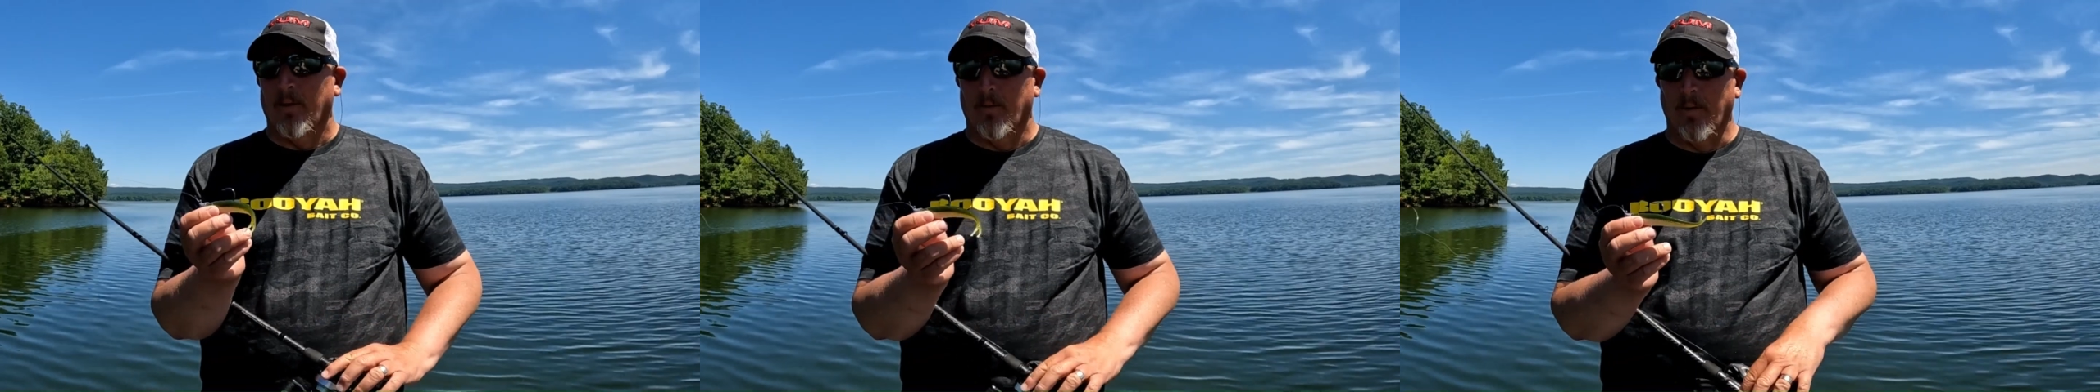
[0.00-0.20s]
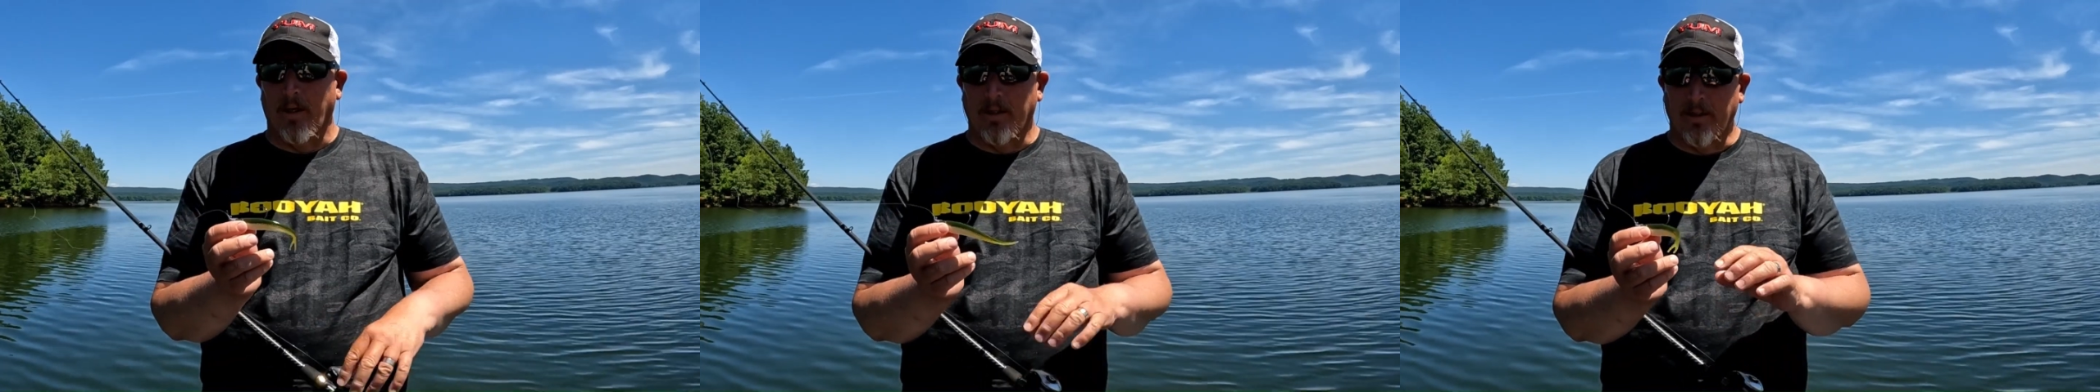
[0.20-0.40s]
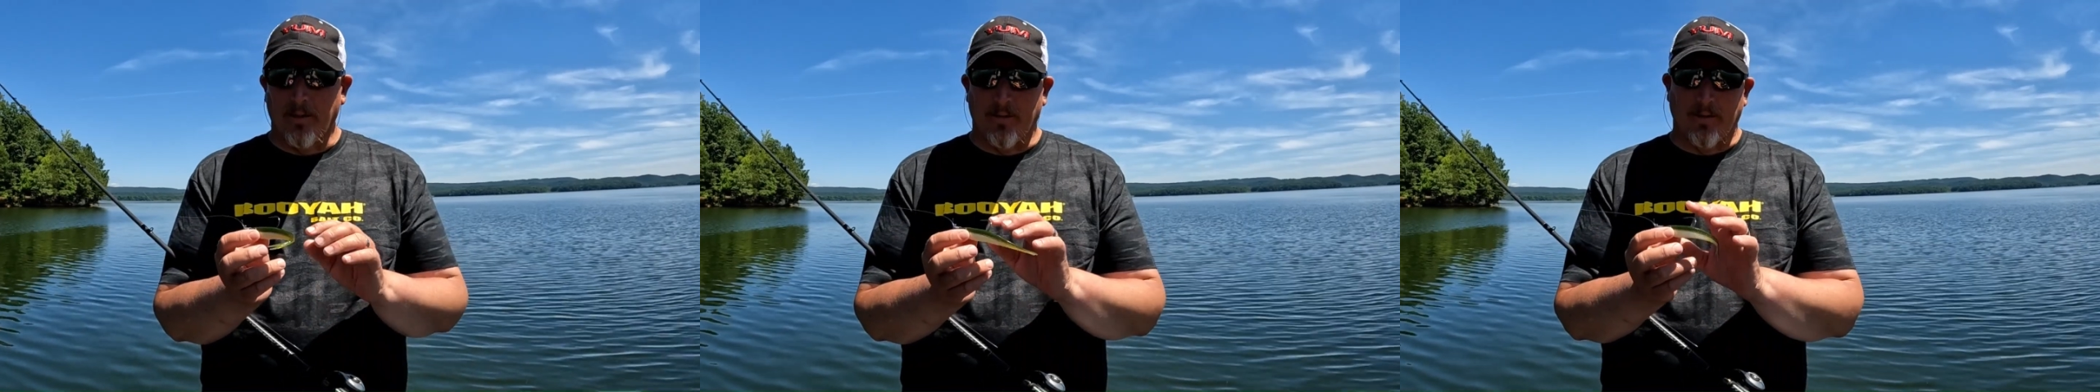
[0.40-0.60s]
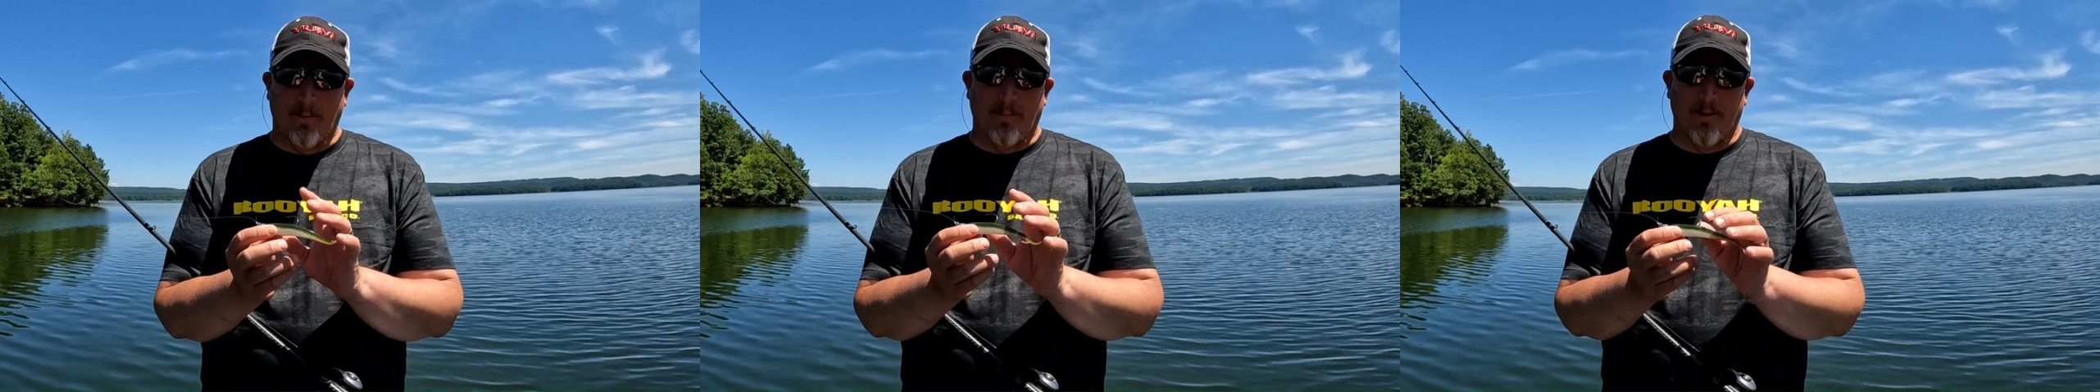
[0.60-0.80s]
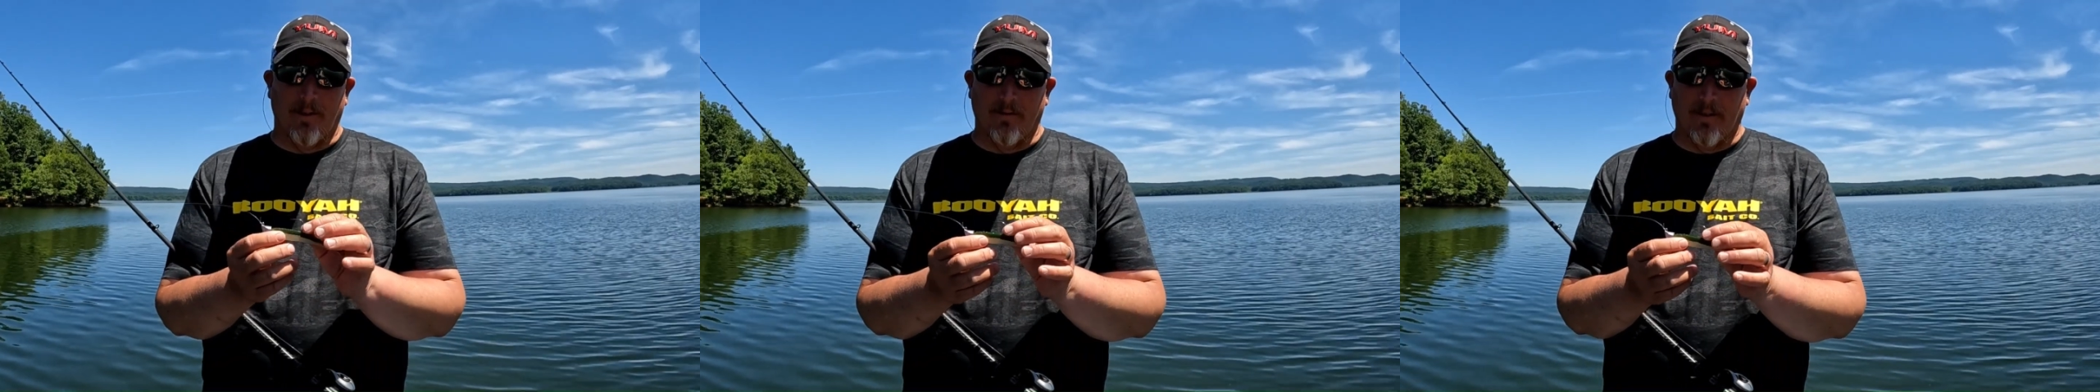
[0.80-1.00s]
What I do is I
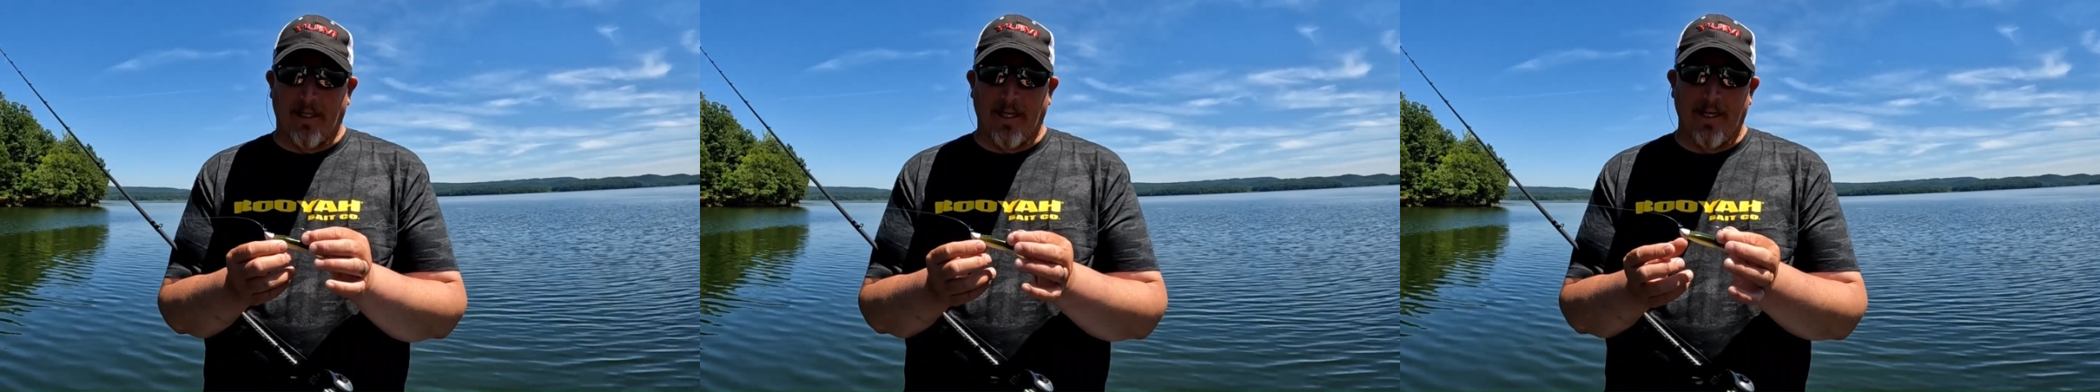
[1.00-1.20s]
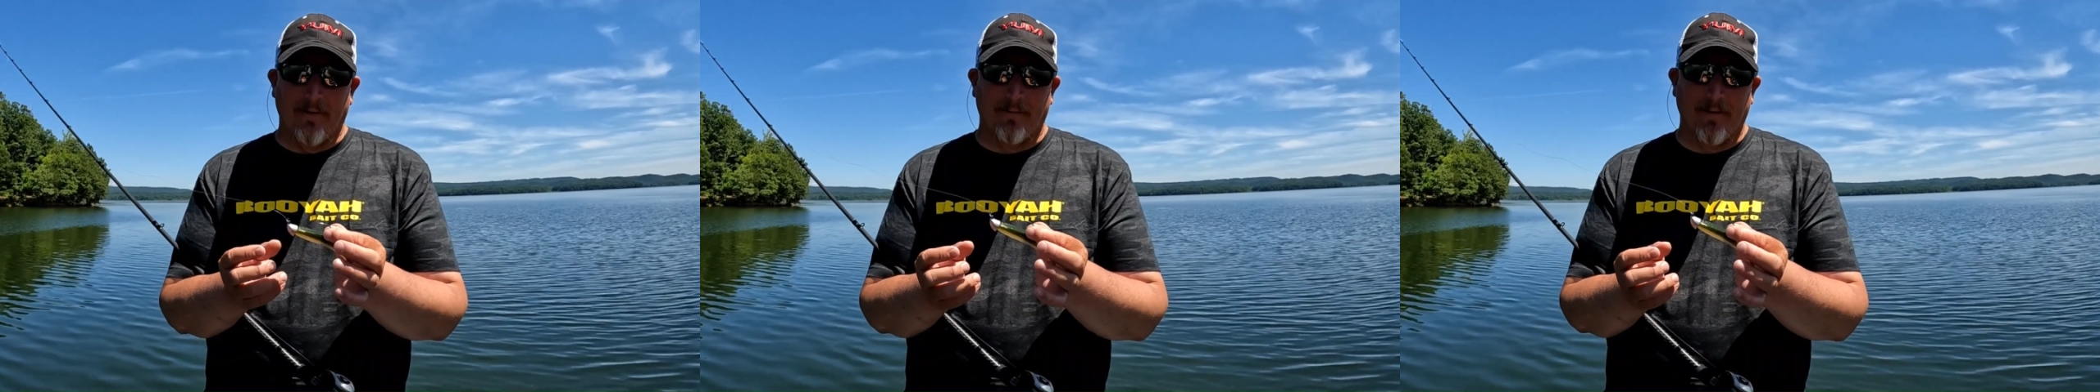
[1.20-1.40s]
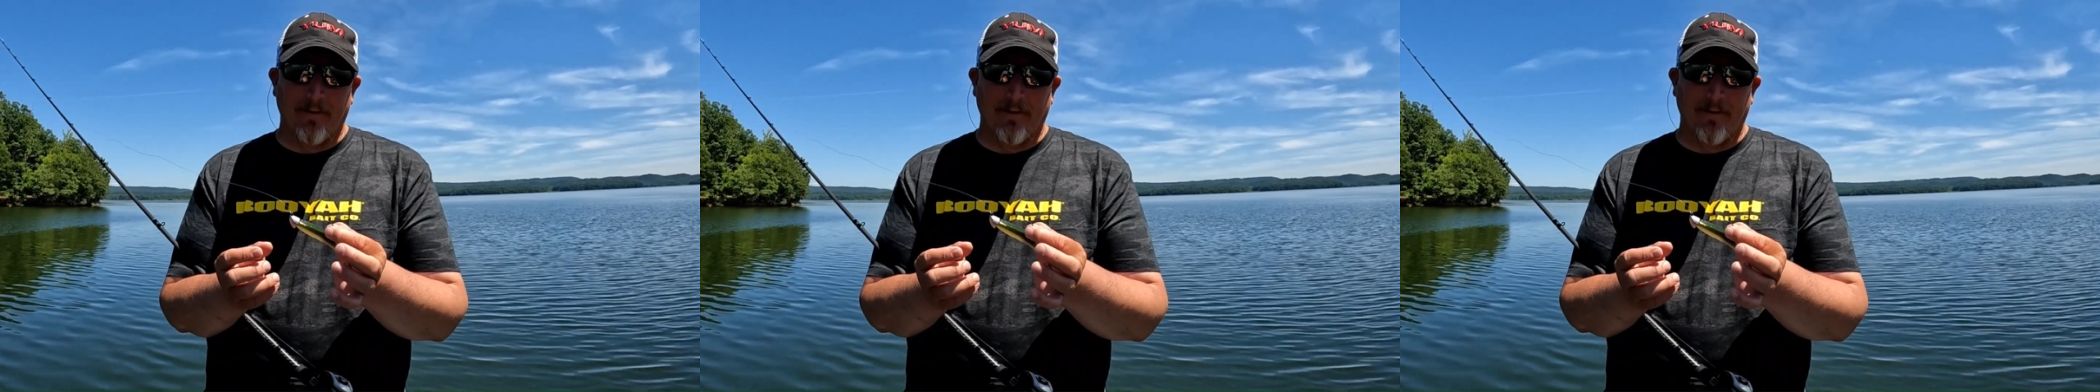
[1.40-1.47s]
put it on a 1/2